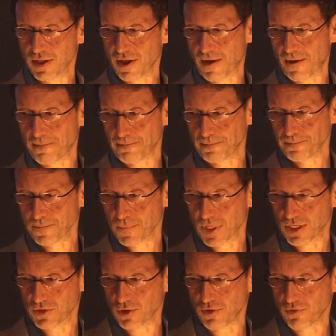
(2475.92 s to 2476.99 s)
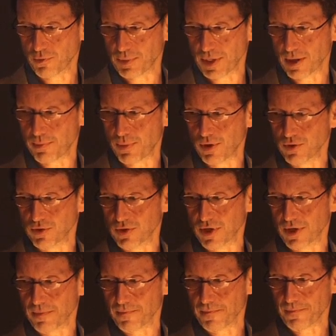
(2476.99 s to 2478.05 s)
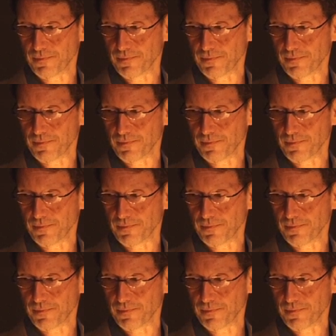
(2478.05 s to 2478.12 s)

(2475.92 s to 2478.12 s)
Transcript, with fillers: um, that's often being imposed on it.